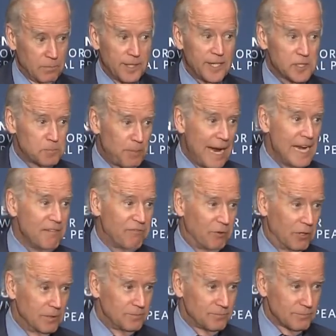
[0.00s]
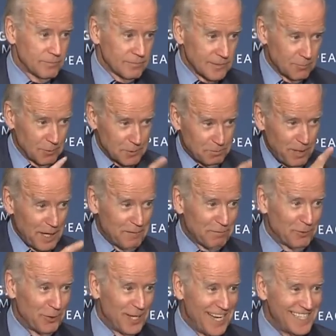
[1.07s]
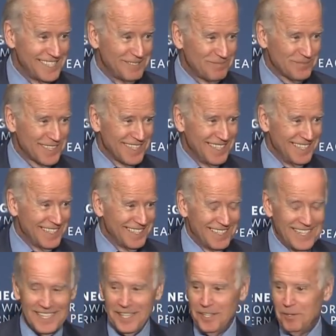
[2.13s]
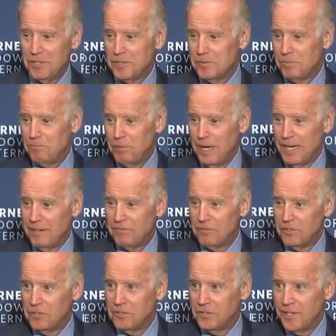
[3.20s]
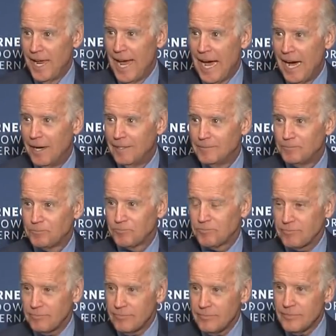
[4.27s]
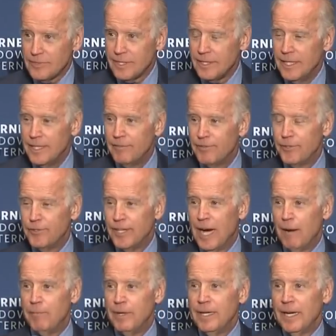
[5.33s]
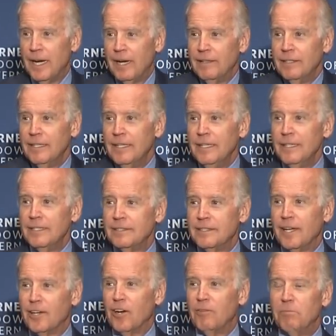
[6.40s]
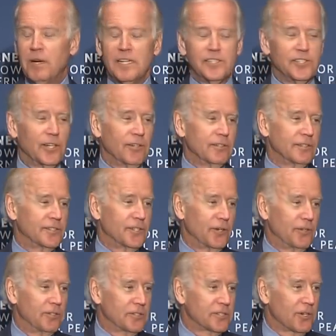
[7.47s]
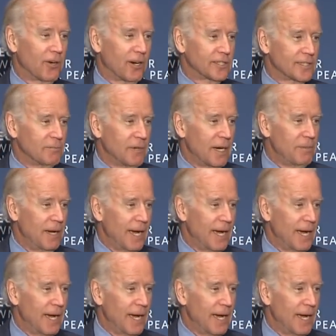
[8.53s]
But it's painful. It was painful then, and it was painful now. And if you doubt me, I'll take off my shirt and show you the scars on my